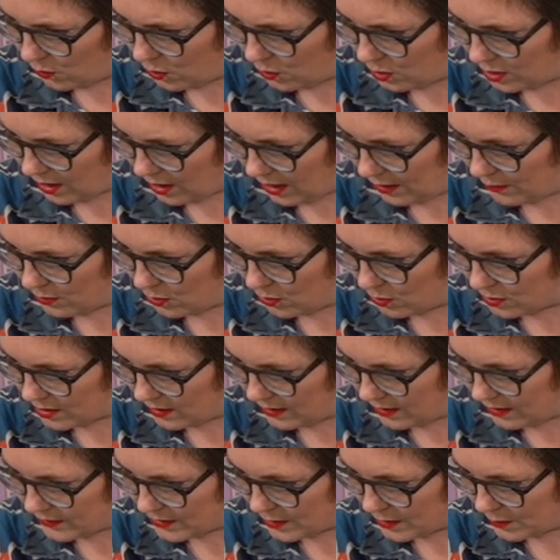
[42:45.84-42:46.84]
I would
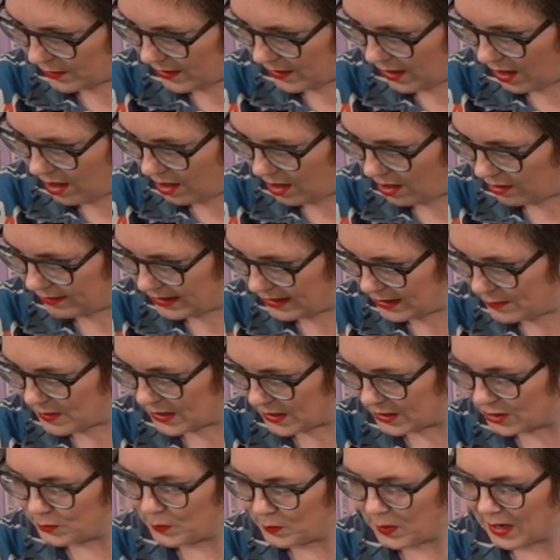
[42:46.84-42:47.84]
also love some of the
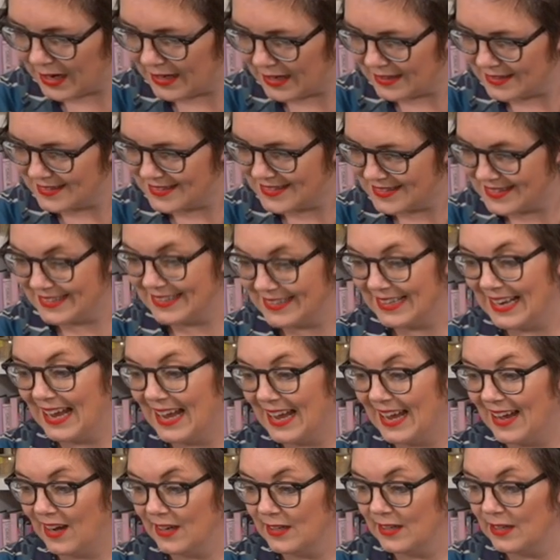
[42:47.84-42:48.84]
harem-ish pants.
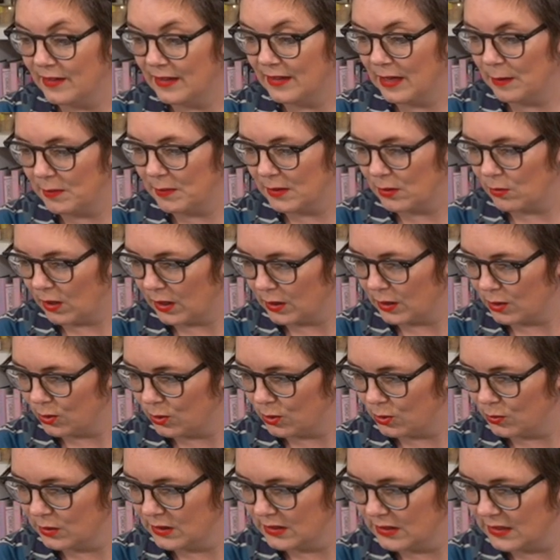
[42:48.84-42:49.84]
Yeah, I know, they'd be quite
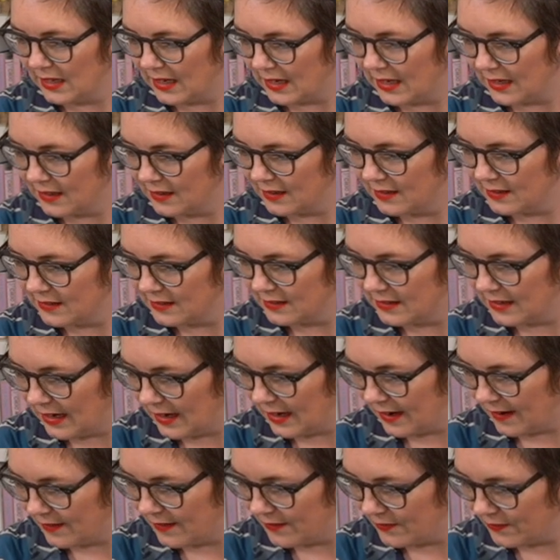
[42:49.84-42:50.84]
cool, wouldn't they?
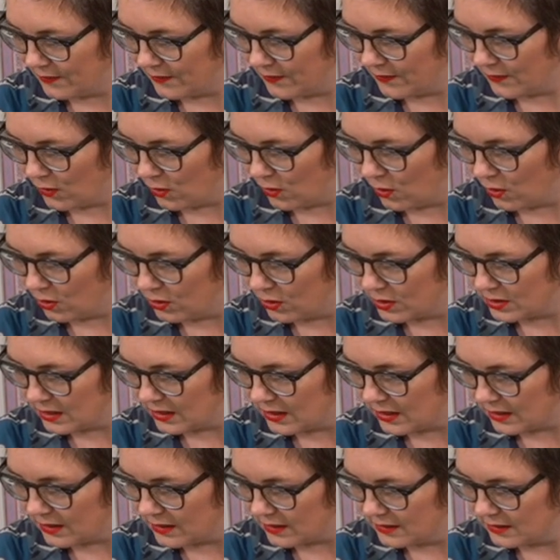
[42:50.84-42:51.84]
Yeah. Oh,
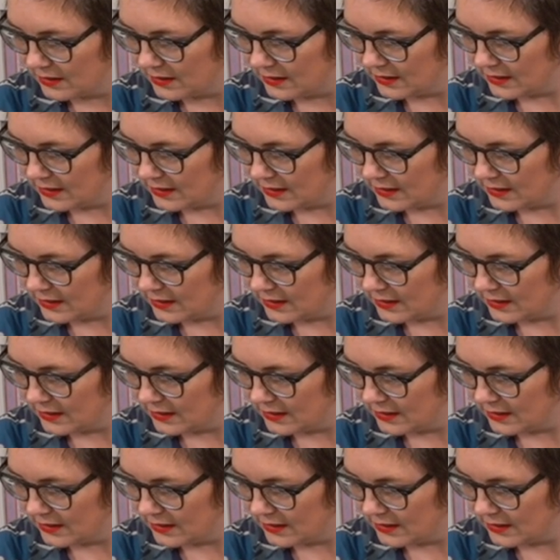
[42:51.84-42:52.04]
dear.